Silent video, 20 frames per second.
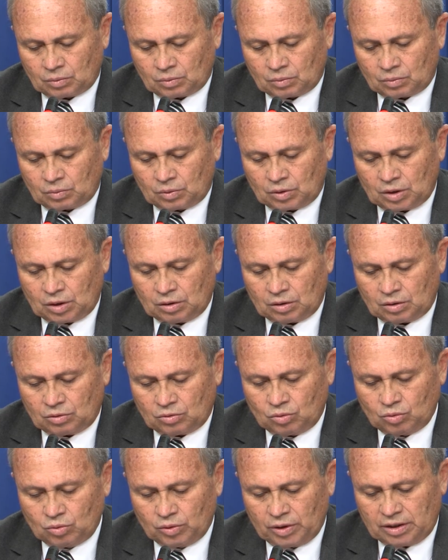the
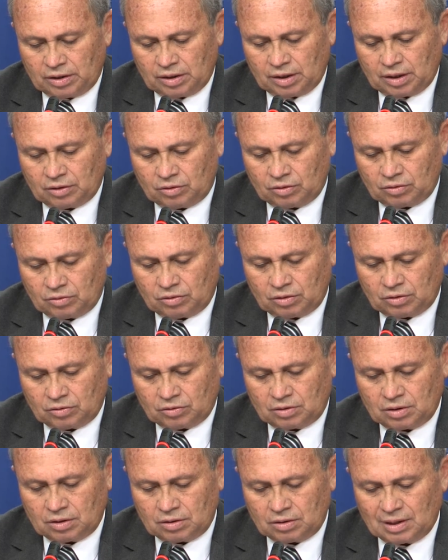two rating agencies
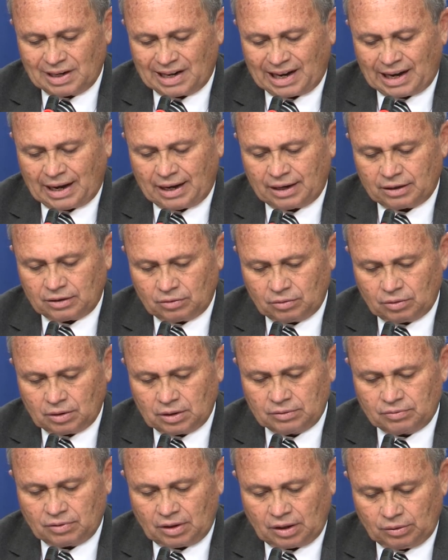did their annual
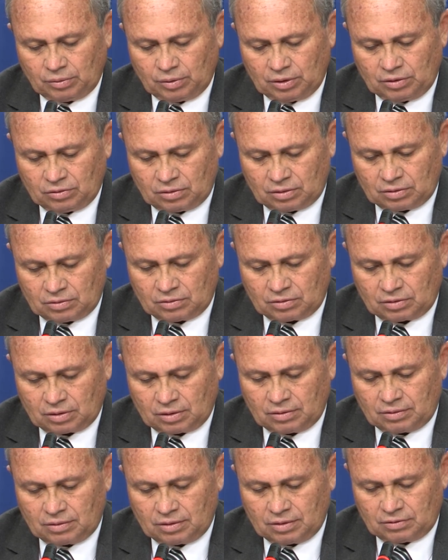evaluations
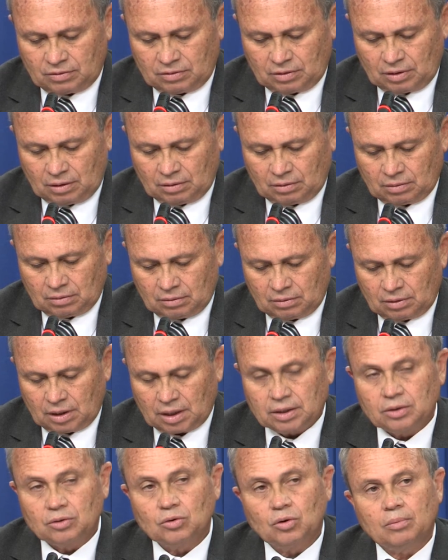this year.
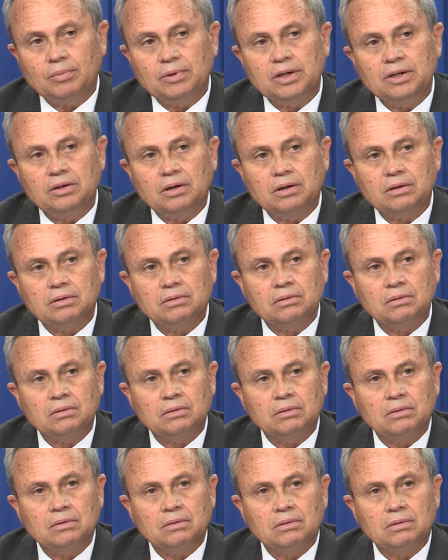And they're normally done
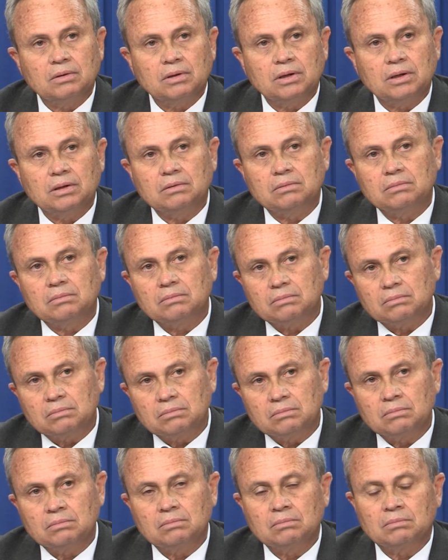in
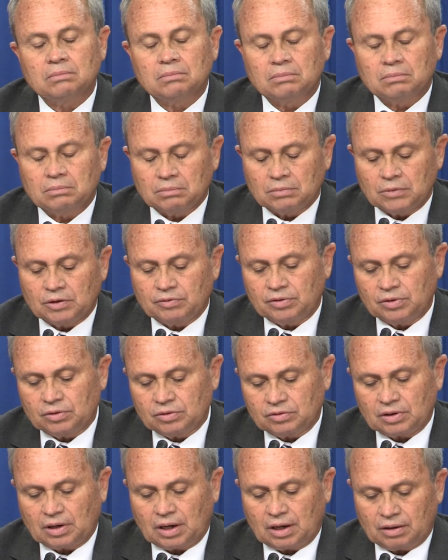the
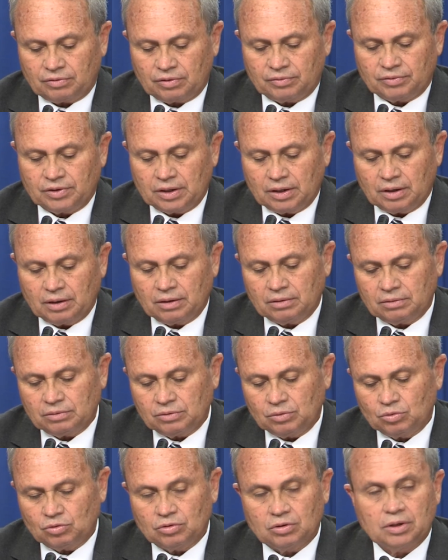first half of the year,
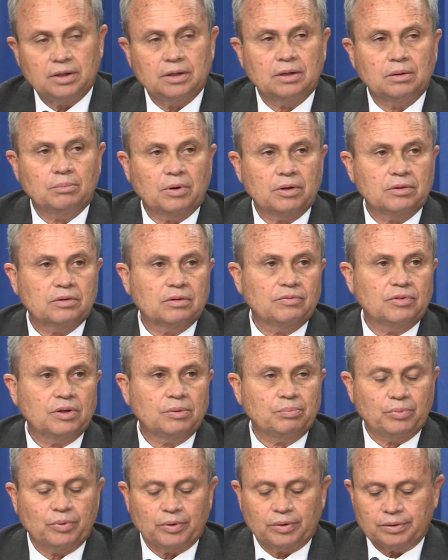usually in the month of
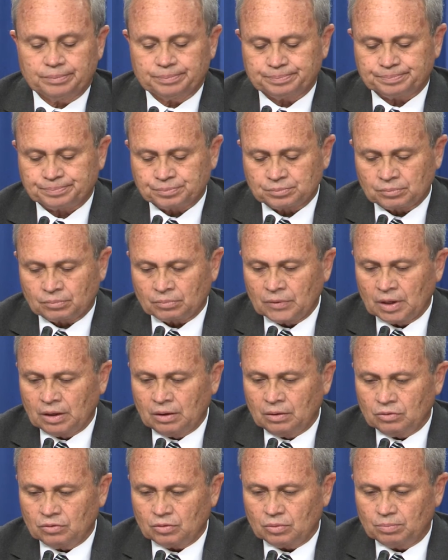April.
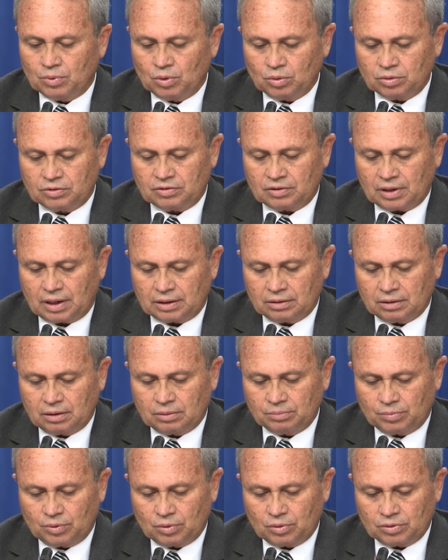So both Standard
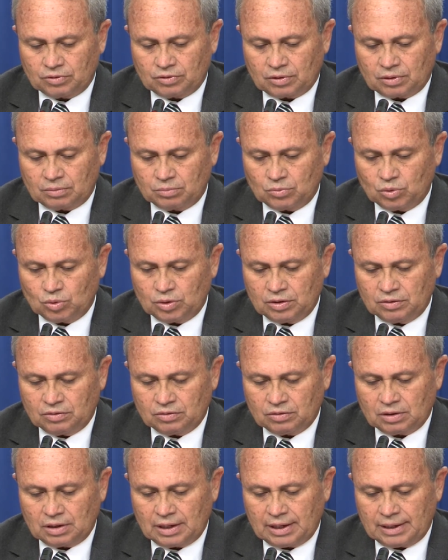and Poor's and
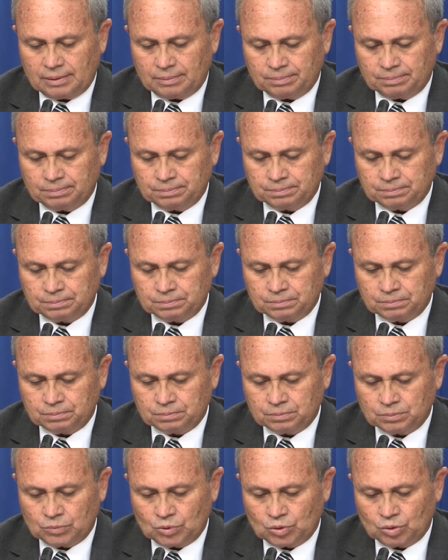Moody's came
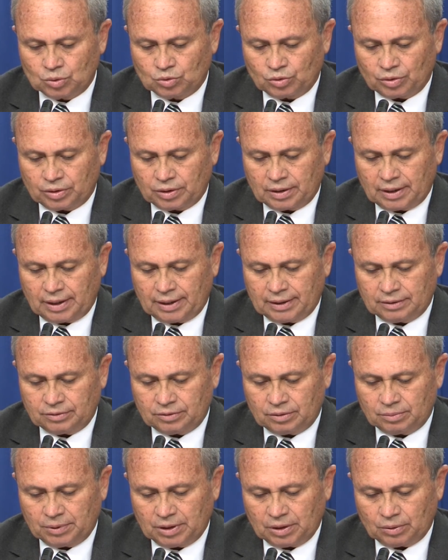to Trinidad and
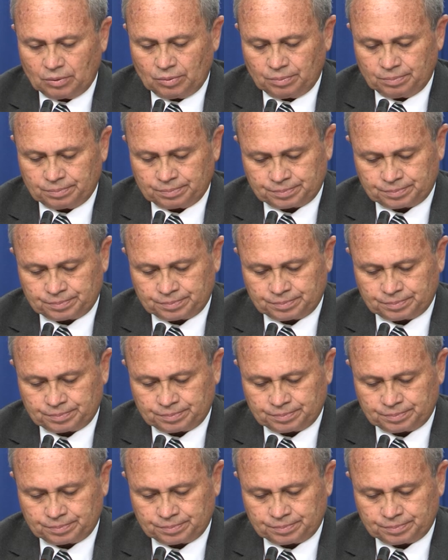Tobago.